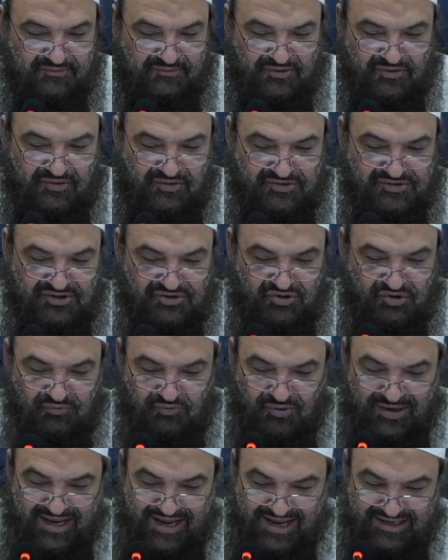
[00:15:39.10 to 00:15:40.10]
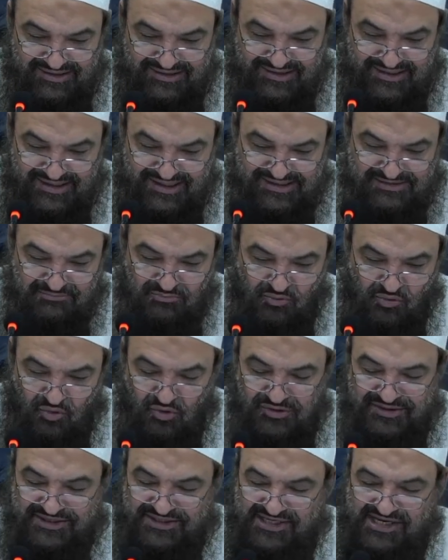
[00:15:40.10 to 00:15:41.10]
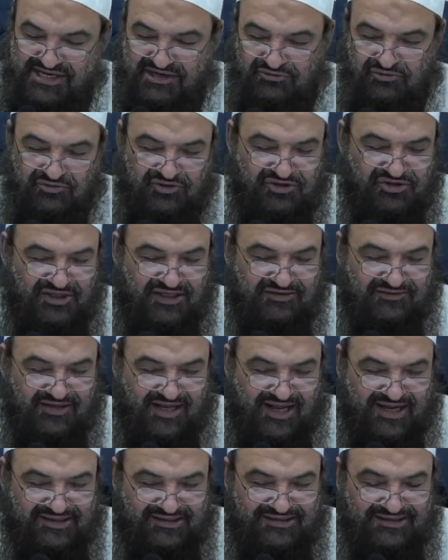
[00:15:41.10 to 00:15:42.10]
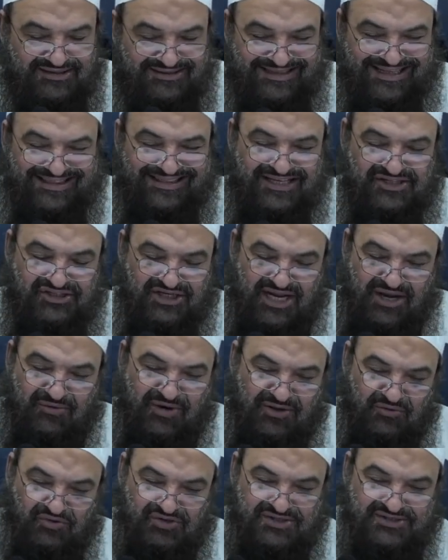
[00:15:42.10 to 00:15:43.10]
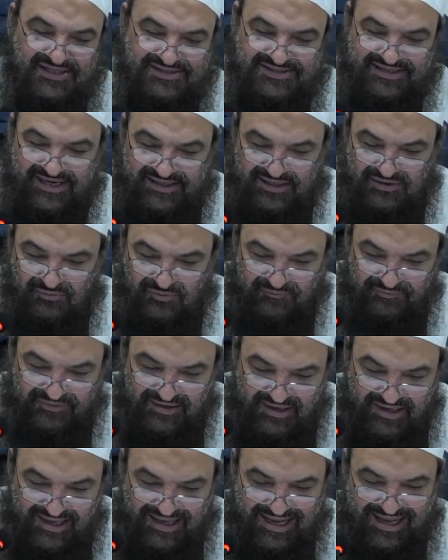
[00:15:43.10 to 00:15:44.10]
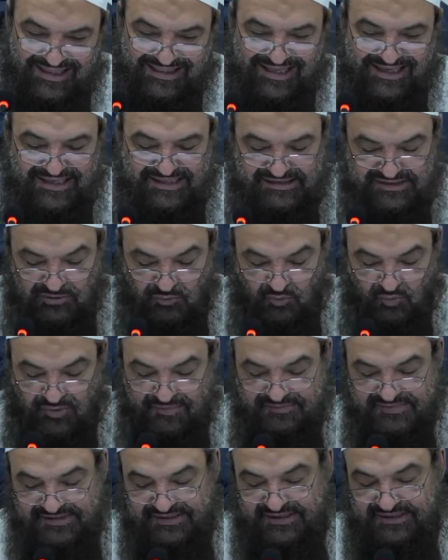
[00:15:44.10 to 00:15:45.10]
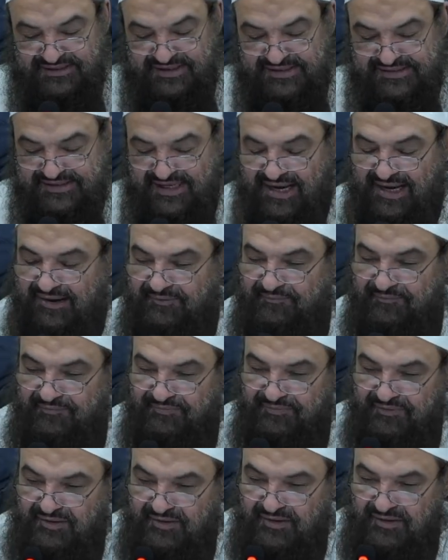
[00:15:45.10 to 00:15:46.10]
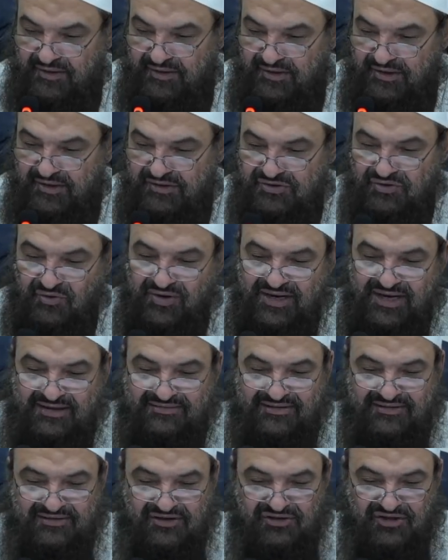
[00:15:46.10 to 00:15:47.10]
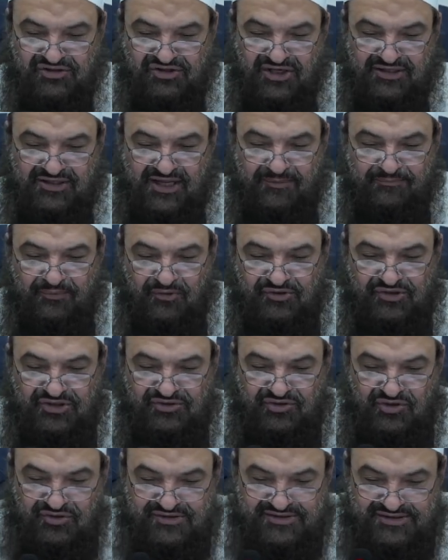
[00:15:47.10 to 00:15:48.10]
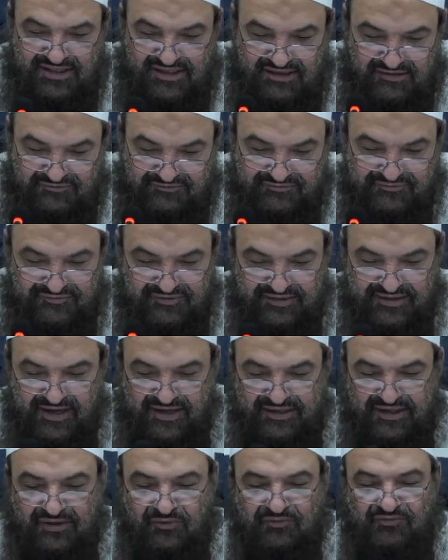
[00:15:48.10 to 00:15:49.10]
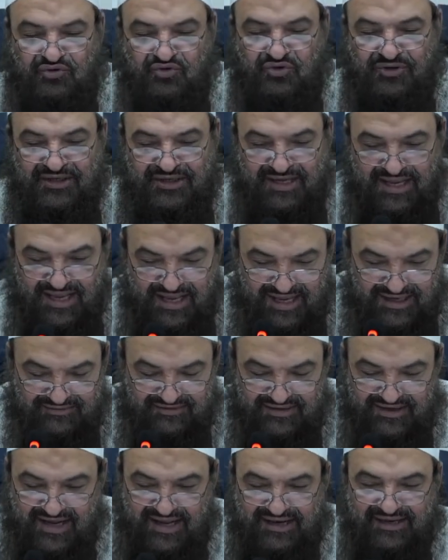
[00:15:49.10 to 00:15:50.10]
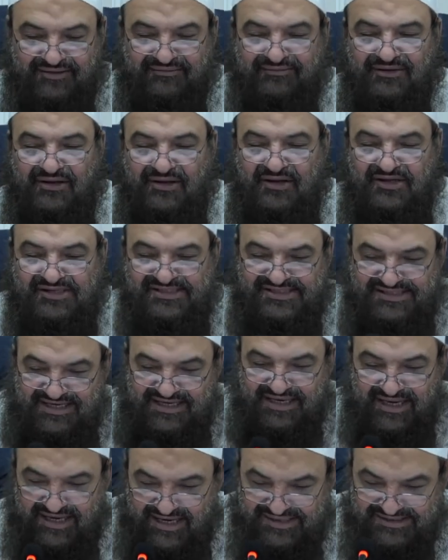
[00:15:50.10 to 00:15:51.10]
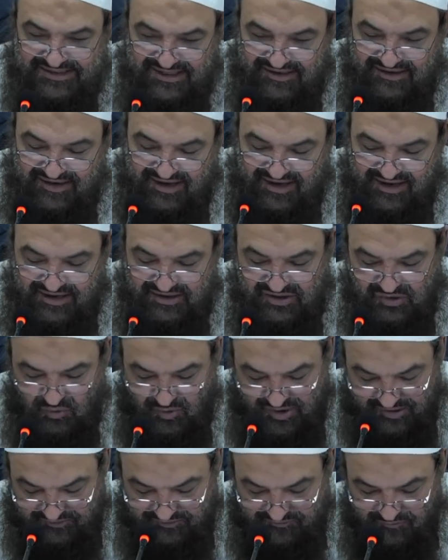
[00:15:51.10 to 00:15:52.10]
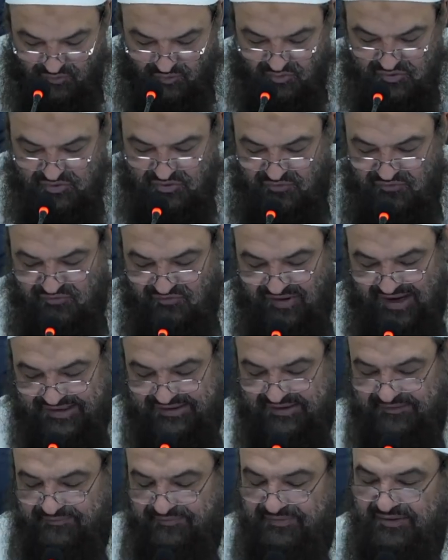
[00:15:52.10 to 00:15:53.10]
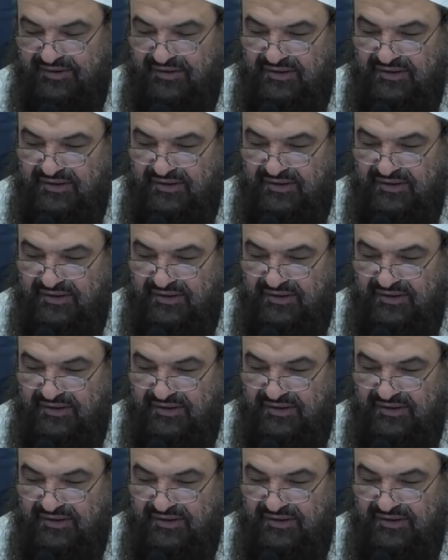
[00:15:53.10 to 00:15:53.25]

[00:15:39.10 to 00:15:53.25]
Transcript: because the shubuhat is more dear to the shaitan than the shahawat, which is the second one, and that is the whims and desire. So anything that the shaitan puts into yourself regarding dunya, regarding sinning against Allah, you are also fighting.